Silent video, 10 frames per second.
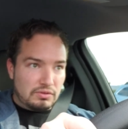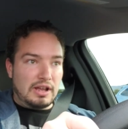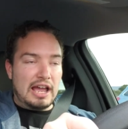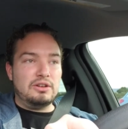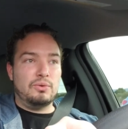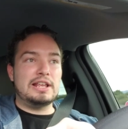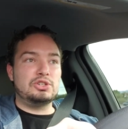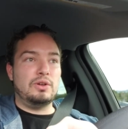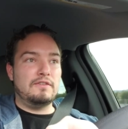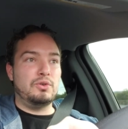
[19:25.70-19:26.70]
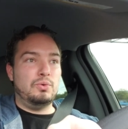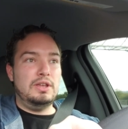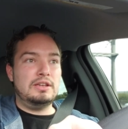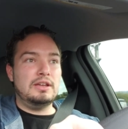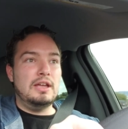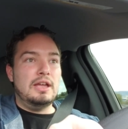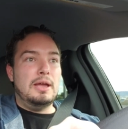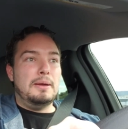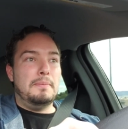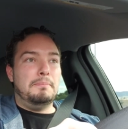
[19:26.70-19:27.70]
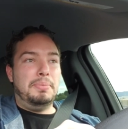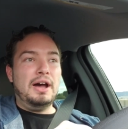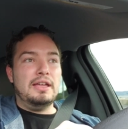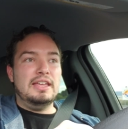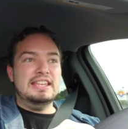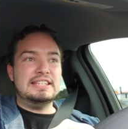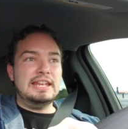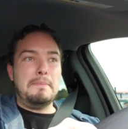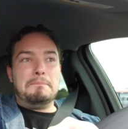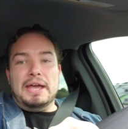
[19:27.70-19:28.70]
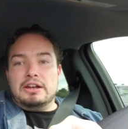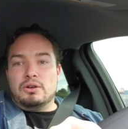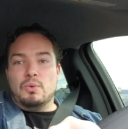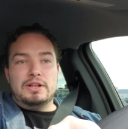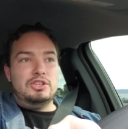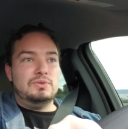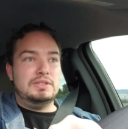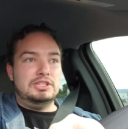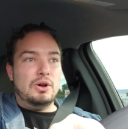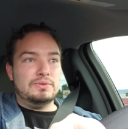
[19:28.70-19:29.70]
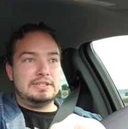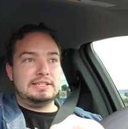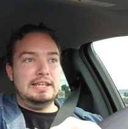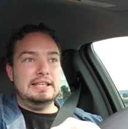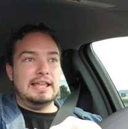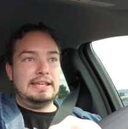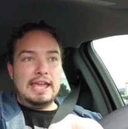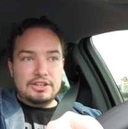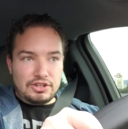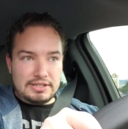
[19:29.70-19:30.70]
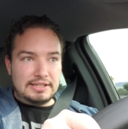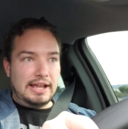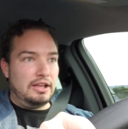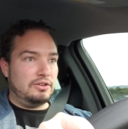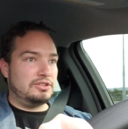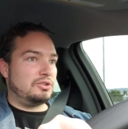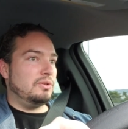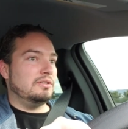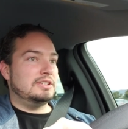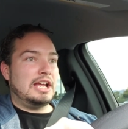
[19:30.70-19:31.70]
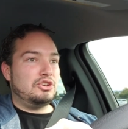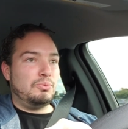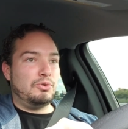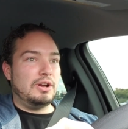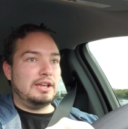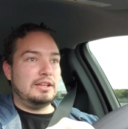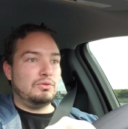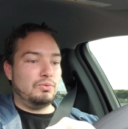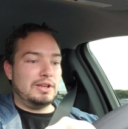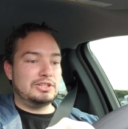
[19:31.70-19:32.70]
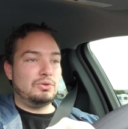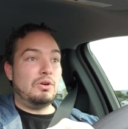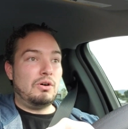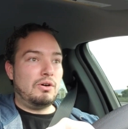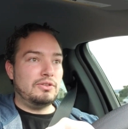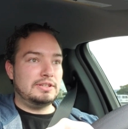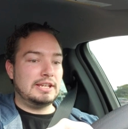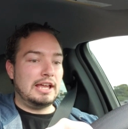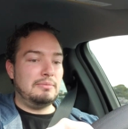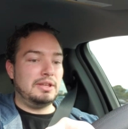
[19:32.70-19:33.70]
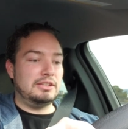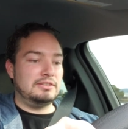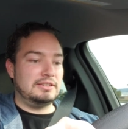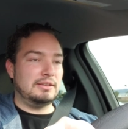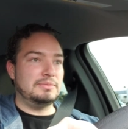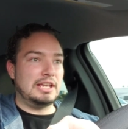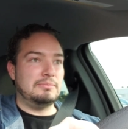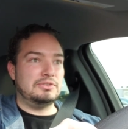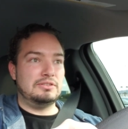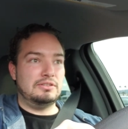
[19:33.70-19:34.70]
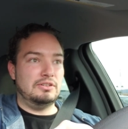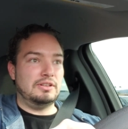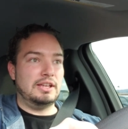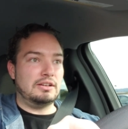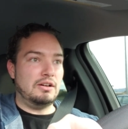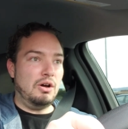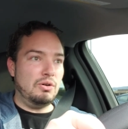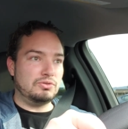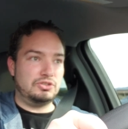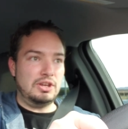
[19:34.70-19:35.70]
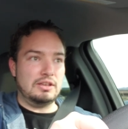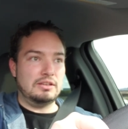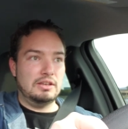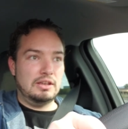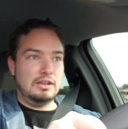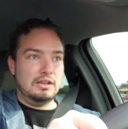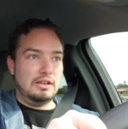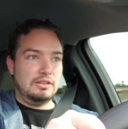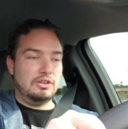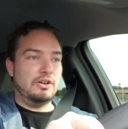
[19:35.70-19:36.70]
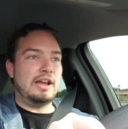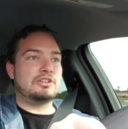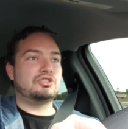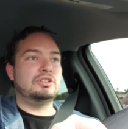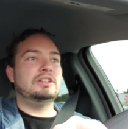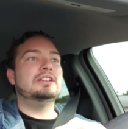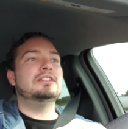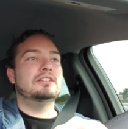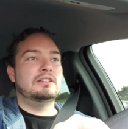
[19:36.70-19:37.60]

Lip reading: kind of wrestle every week. But isn't it better when you don't see like AJ Styles or Daniel Bryan wrestle all the time? Like sometimes you're like, oh shit, they're actually